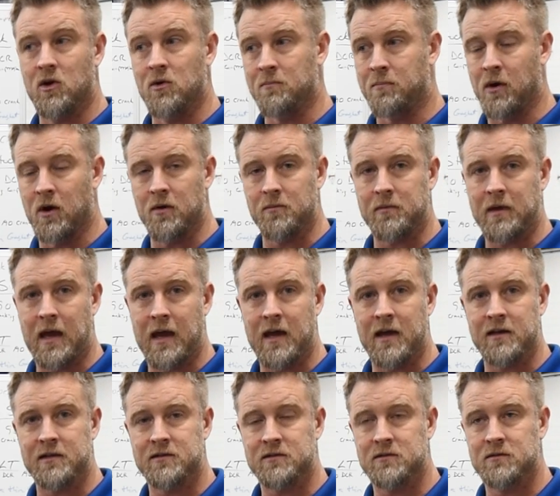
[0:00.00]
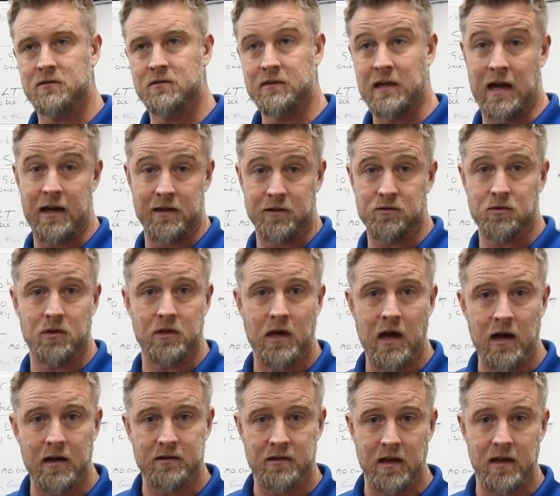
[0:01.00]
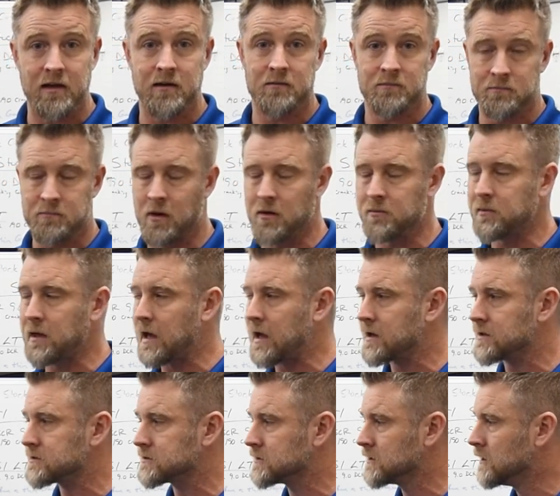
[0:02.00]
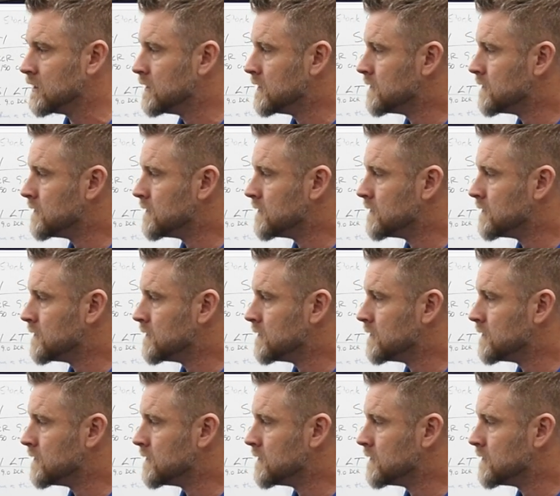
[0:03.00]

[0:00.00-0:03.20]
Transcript: on pump gas, 93 octane pump gas.